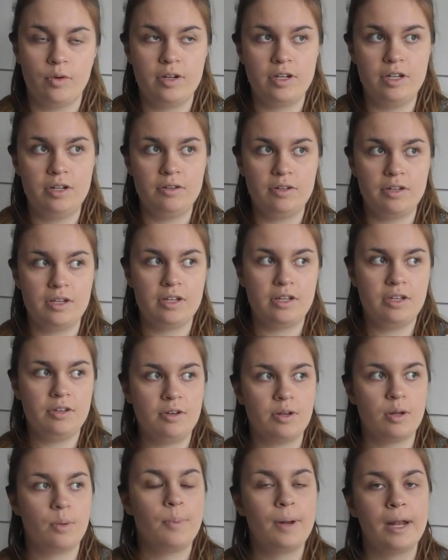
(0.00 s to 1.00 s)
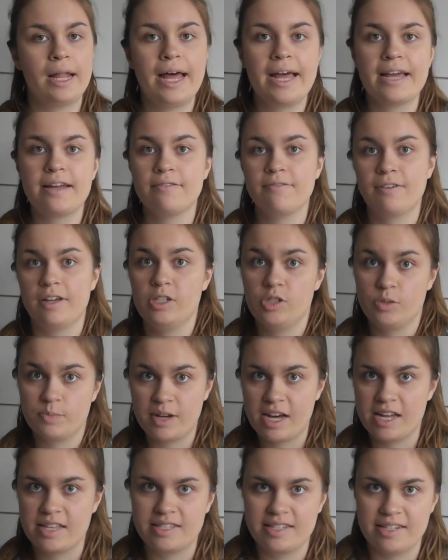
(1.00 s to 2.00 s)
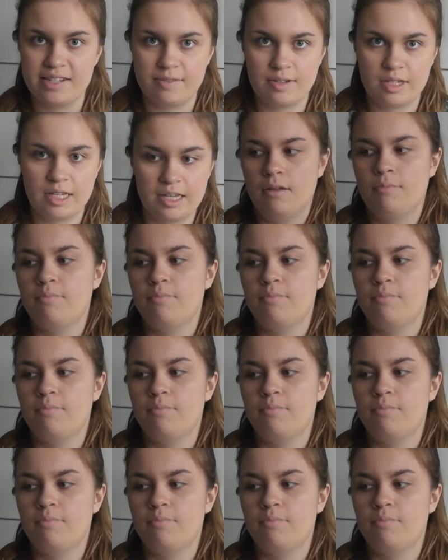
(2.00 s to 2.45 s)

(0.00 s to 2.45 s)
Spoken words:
and you can apply and find your birth certificate.